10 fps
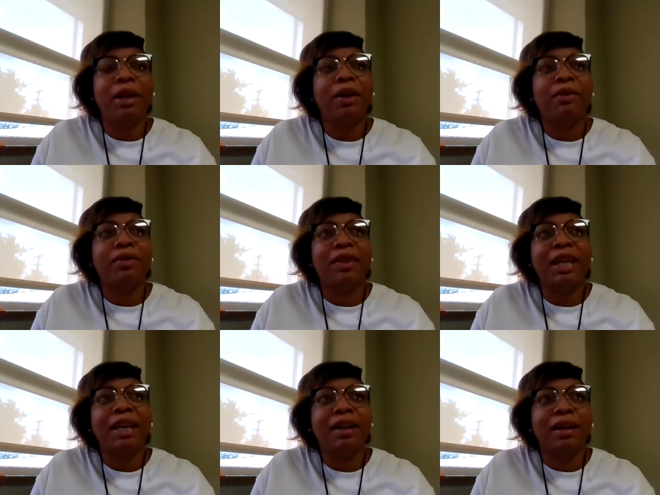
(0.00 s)
don't
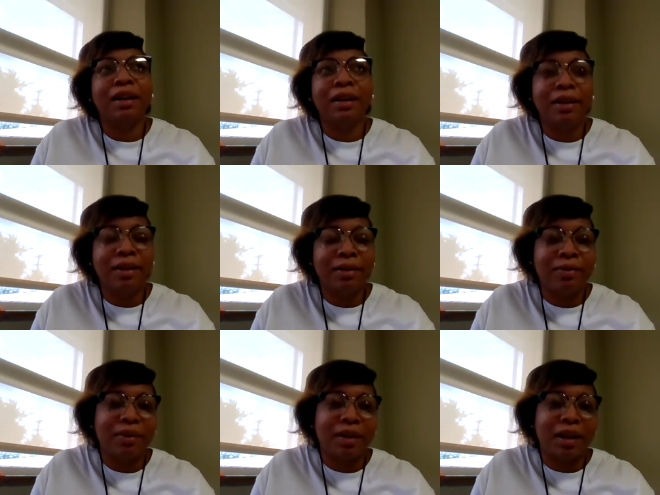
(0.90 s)
think
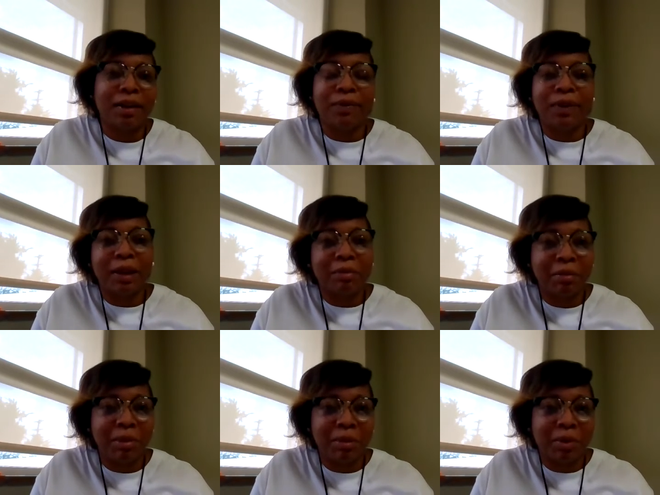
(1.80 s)
of a
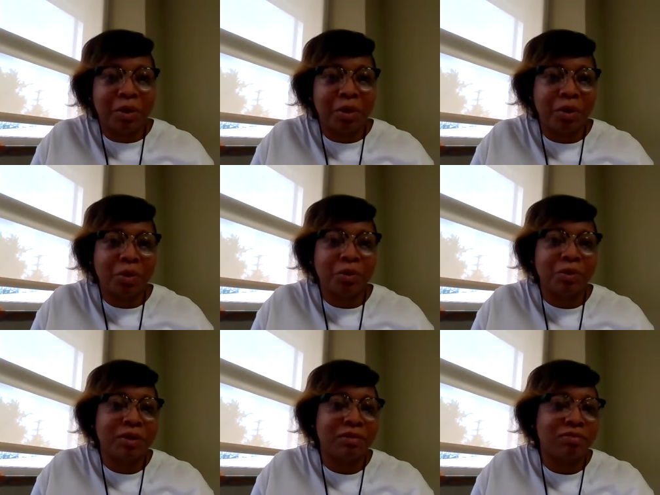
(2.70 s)
family member
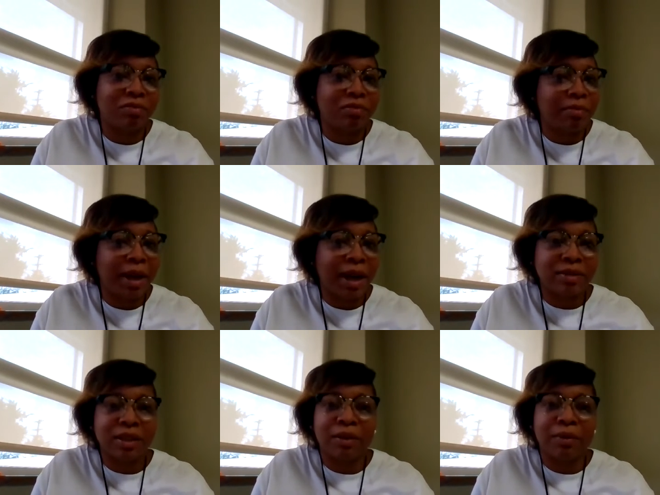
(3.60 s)
who's
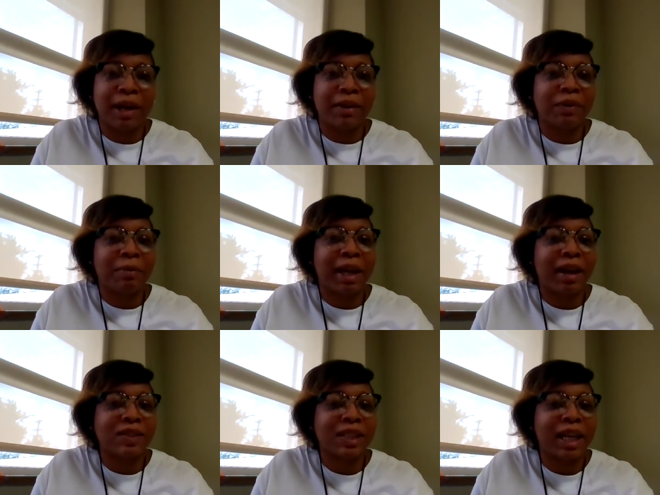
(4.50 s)
bouncing around from
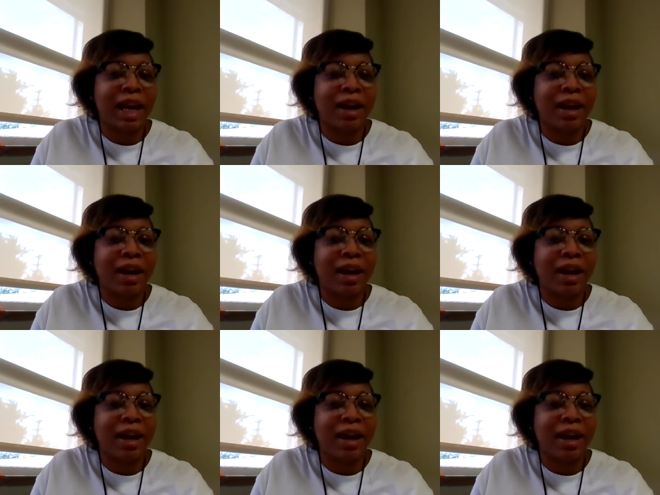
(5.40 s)
house to